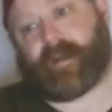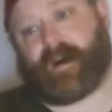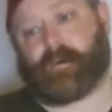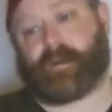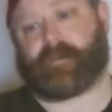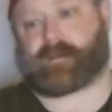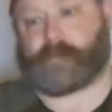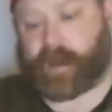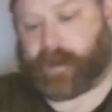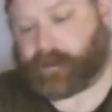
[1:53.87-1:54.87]
hole you just
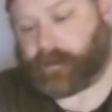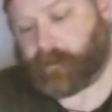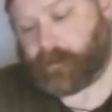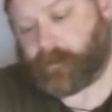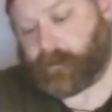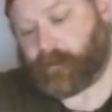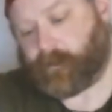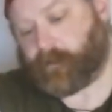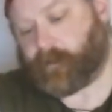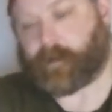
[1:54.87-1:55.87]
made,
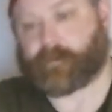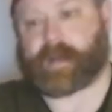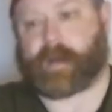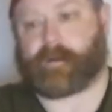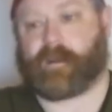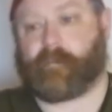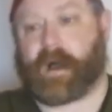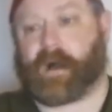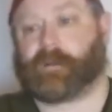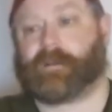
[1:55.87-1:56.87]
comes down into the
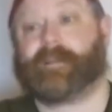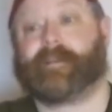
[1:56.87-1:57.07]
bowl,